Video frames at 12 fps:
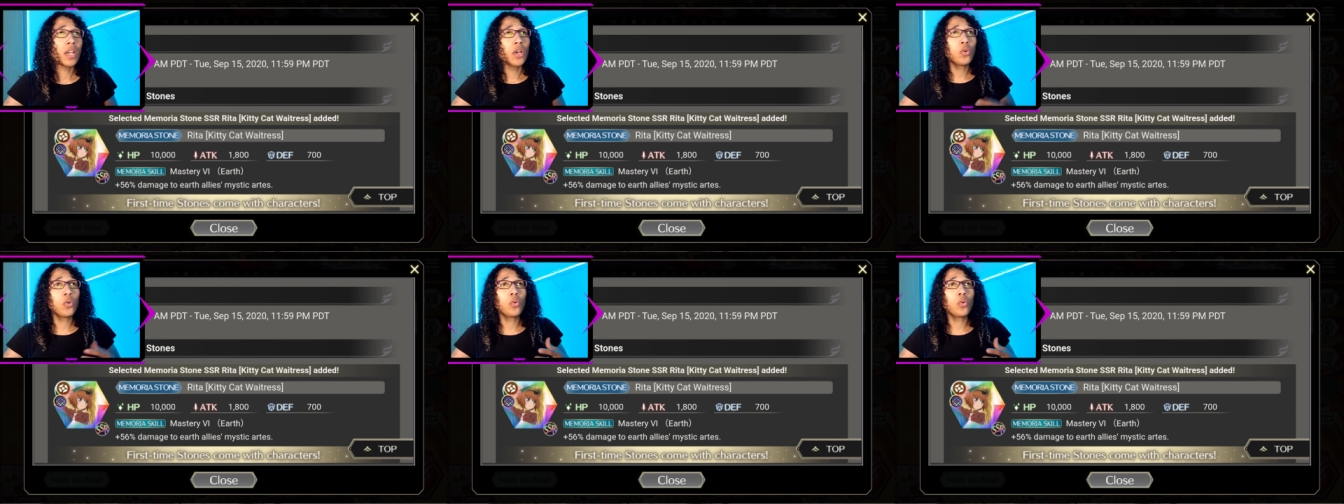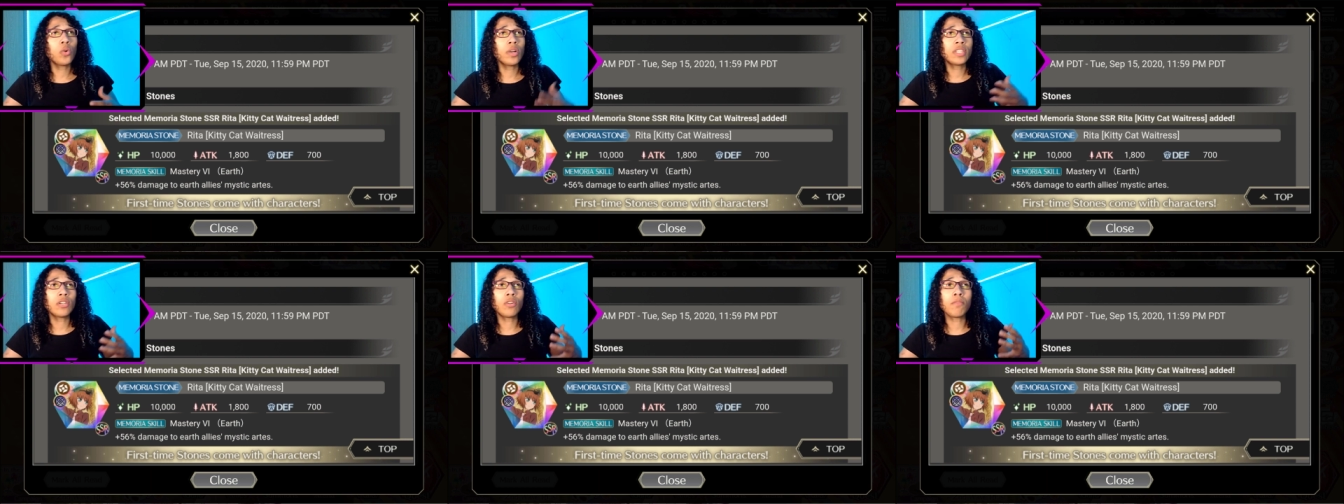
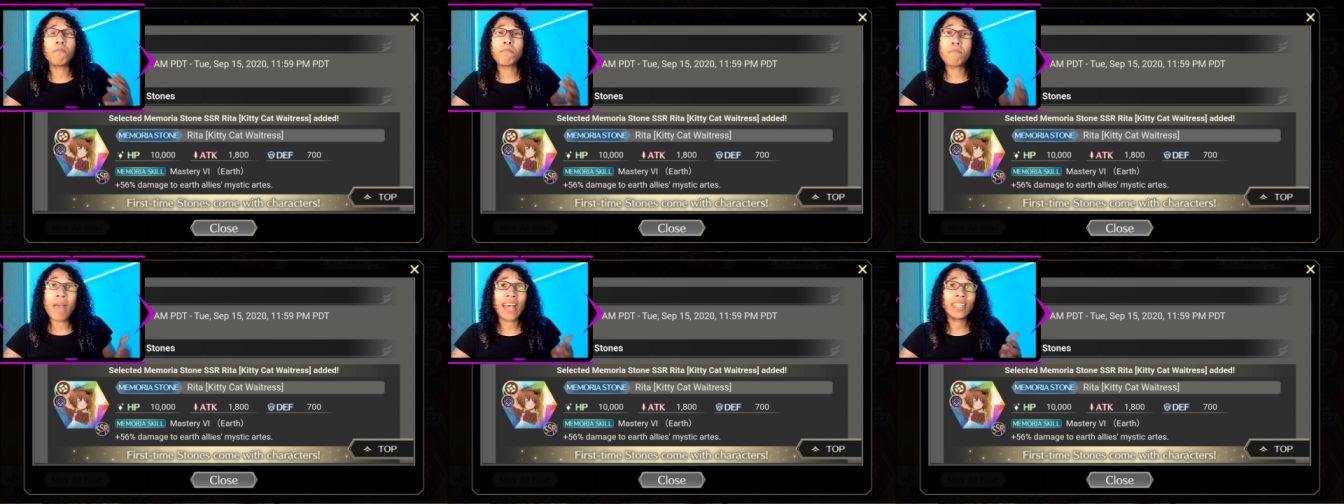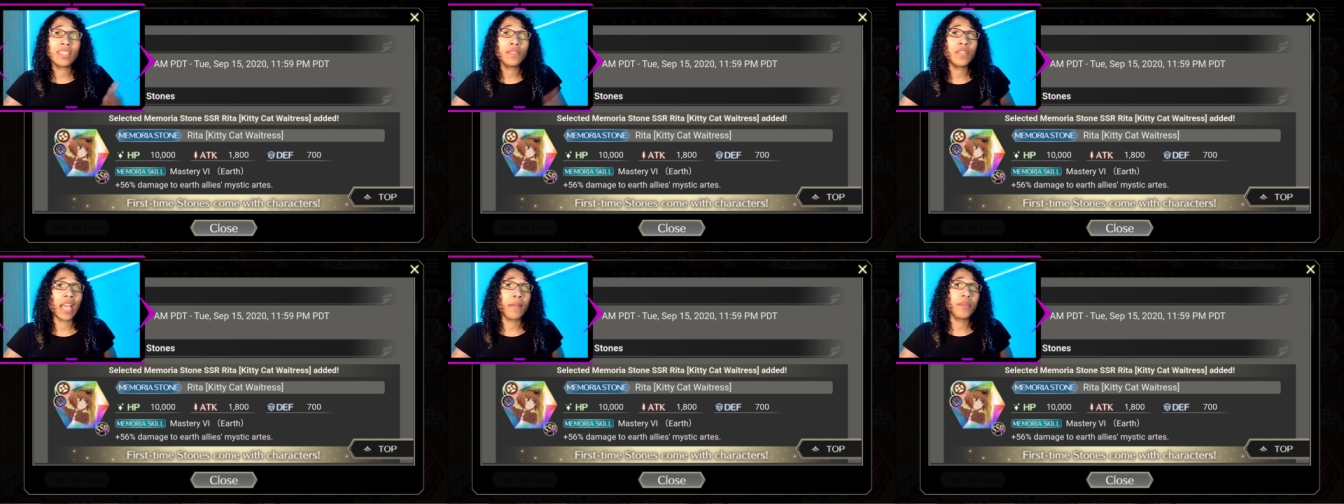who deal
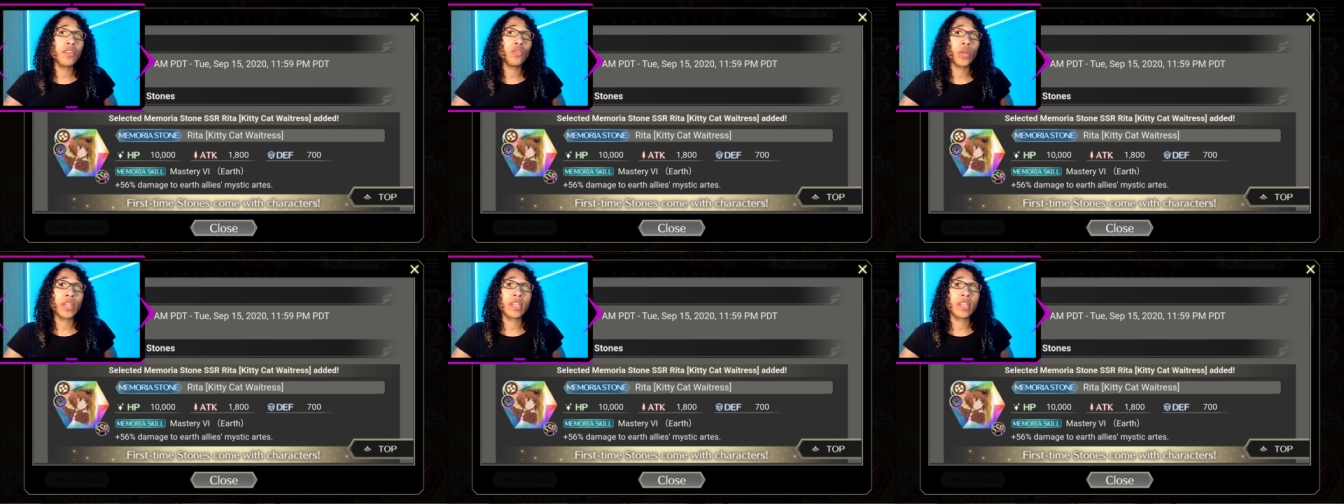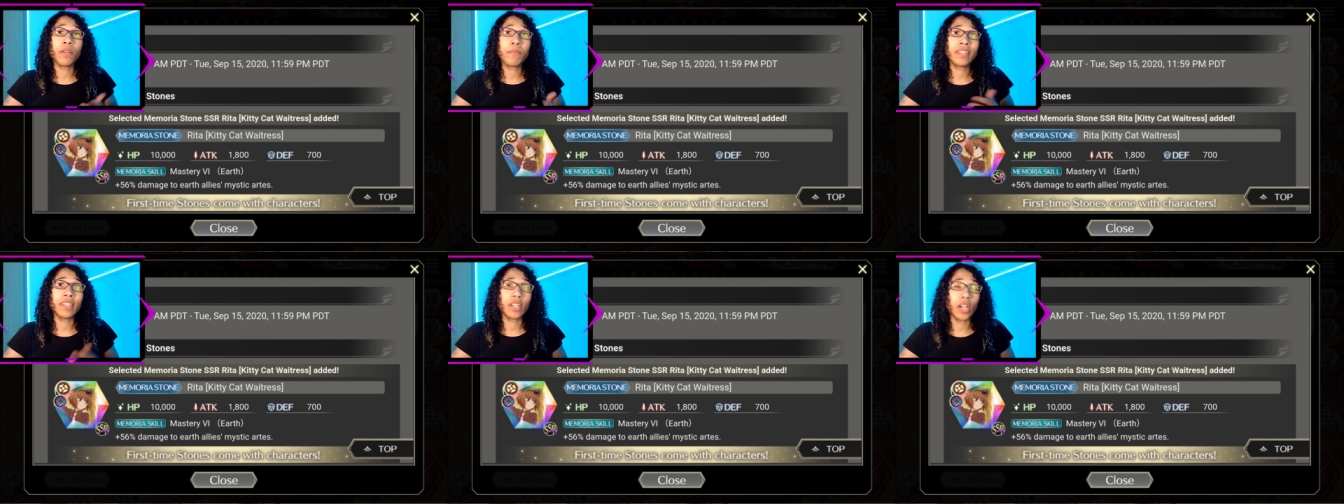massive damage with their
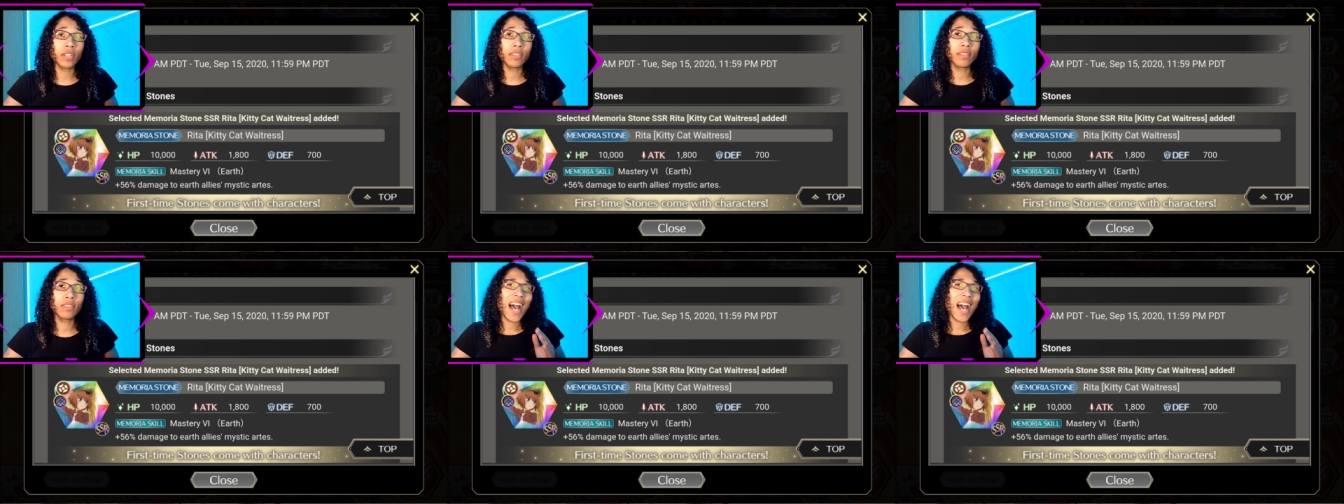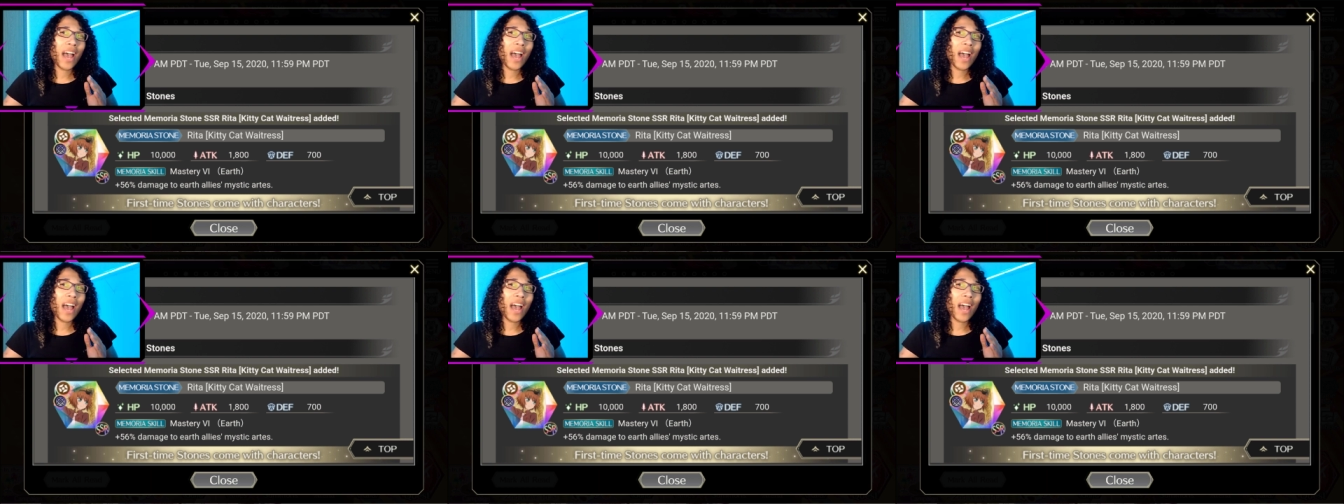Mystic Arts.